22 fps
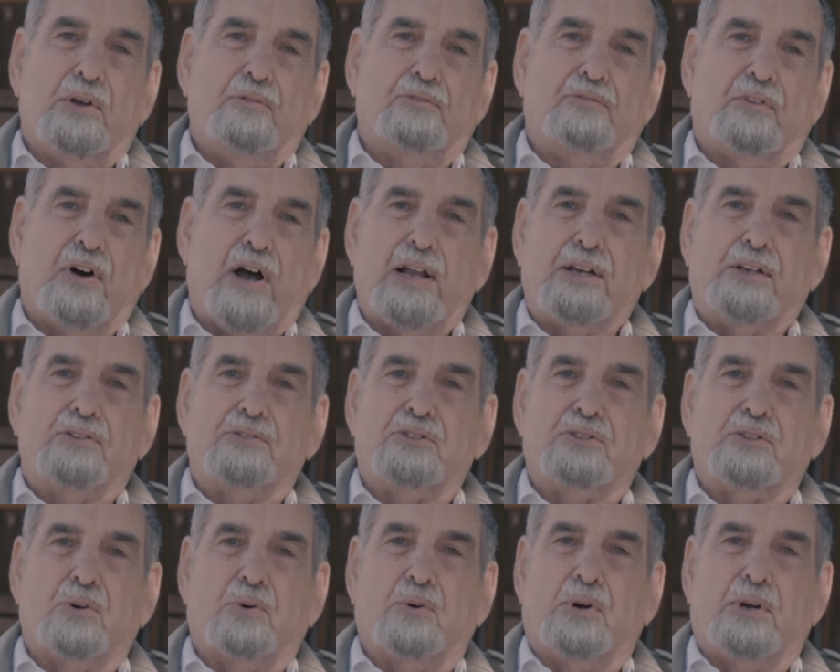find a
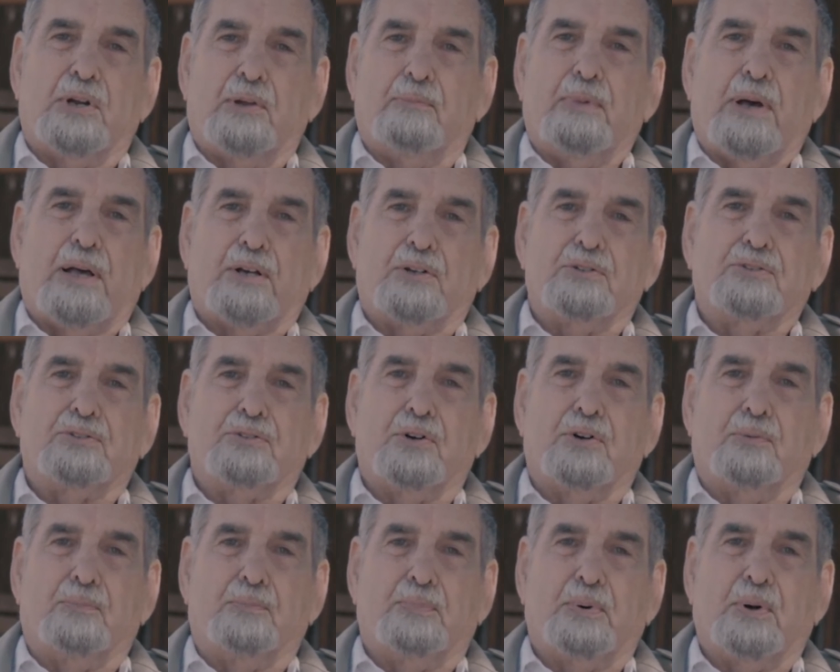story about a
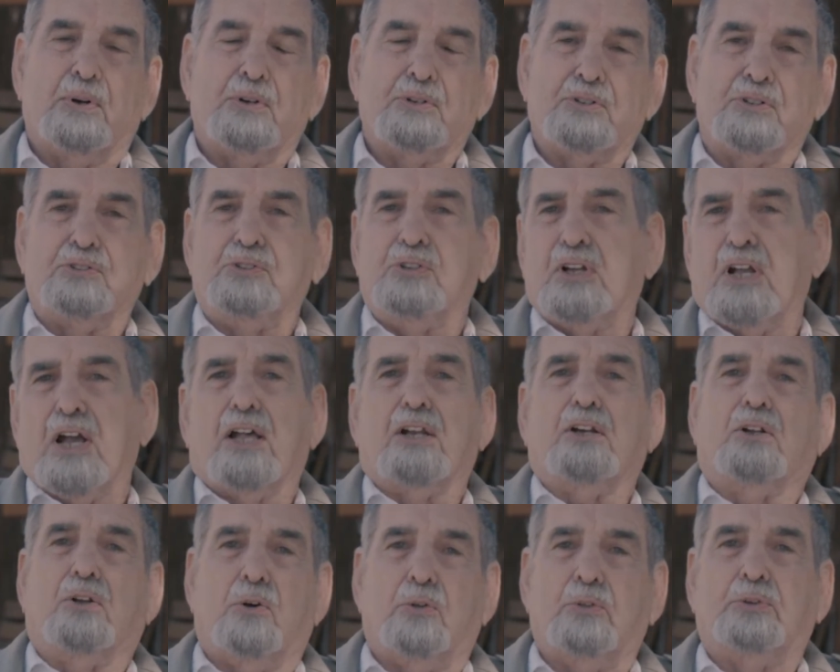certain person, you got
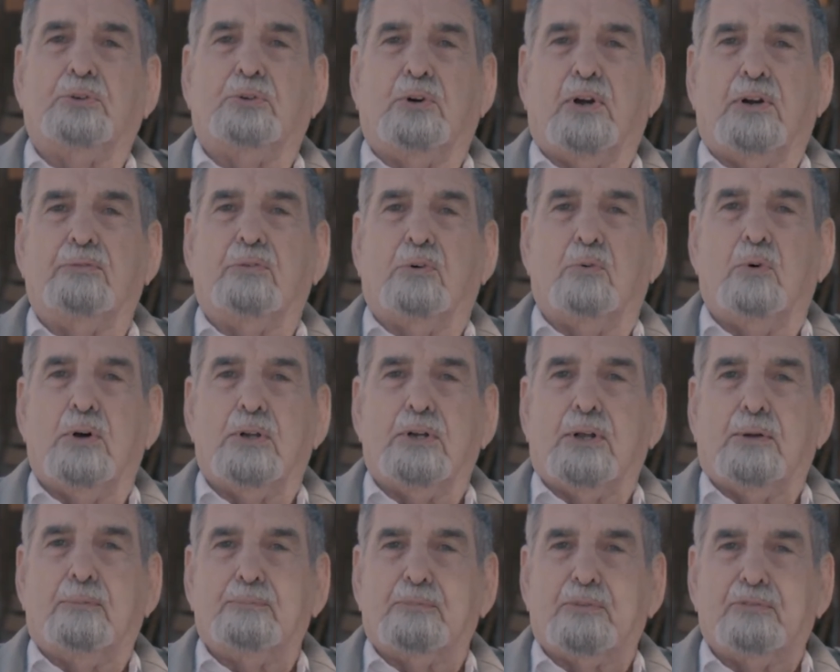to go through every
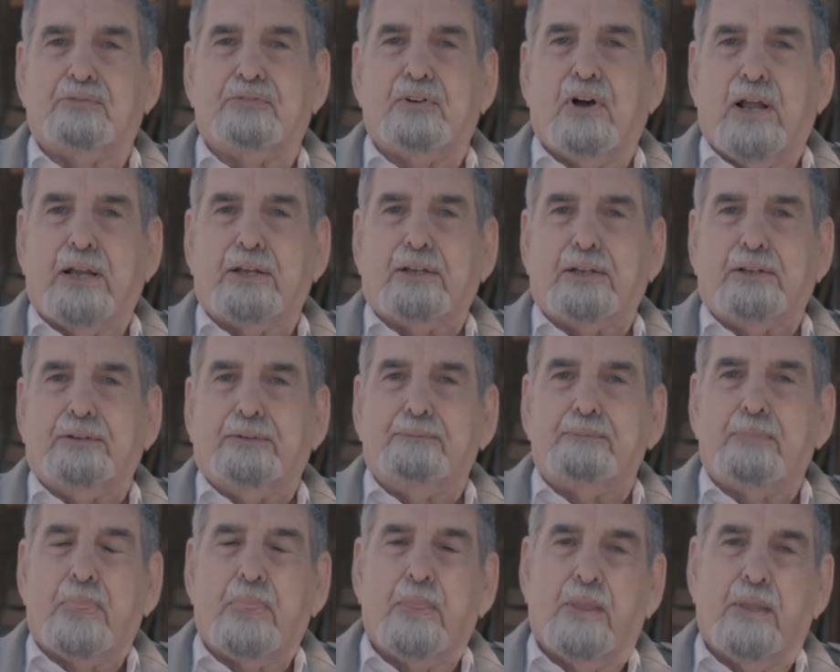one of them to find it.
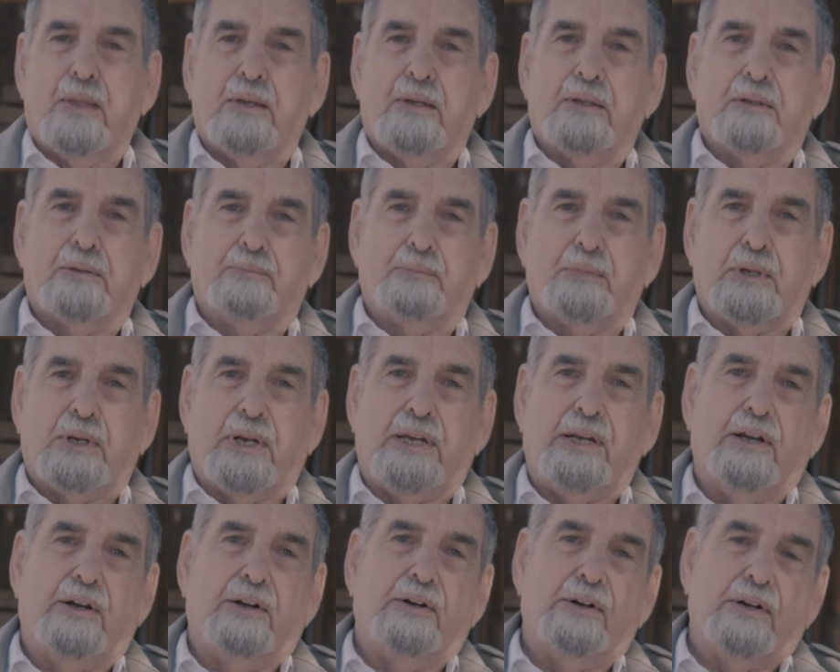But
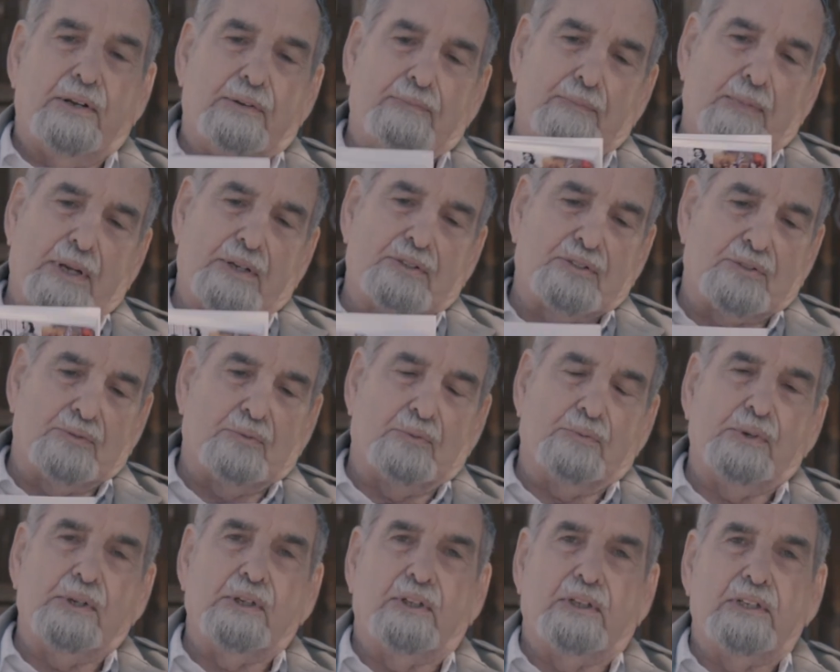here, it makes it
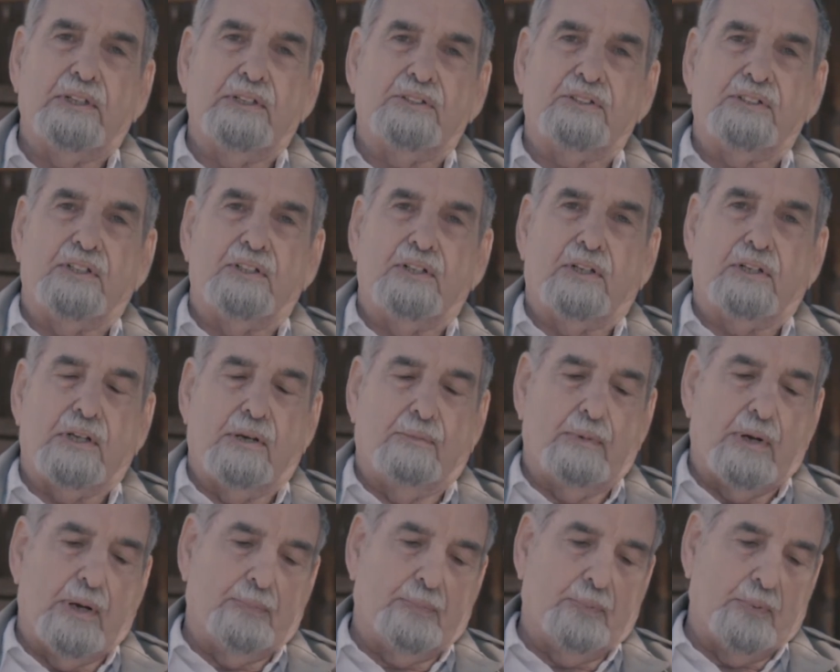real easy to
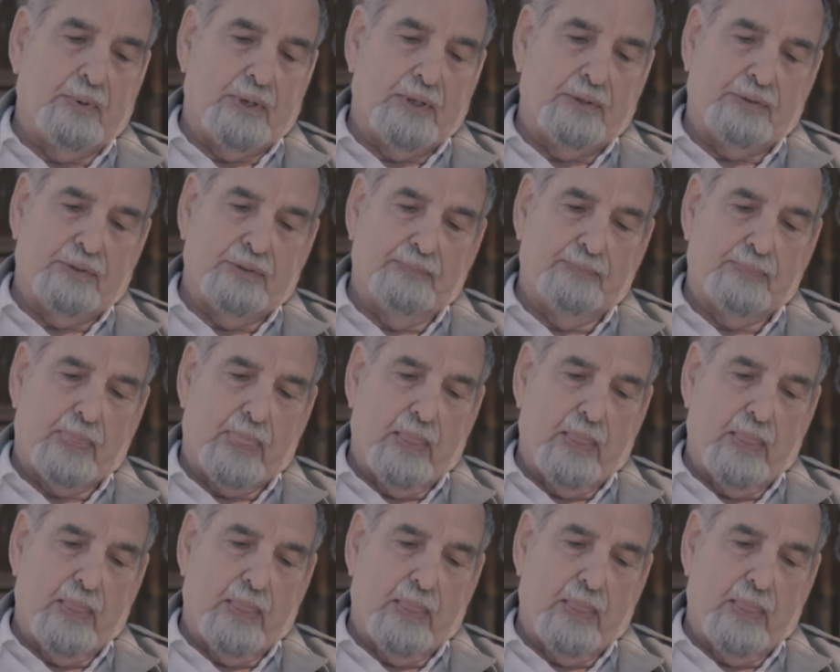come up with.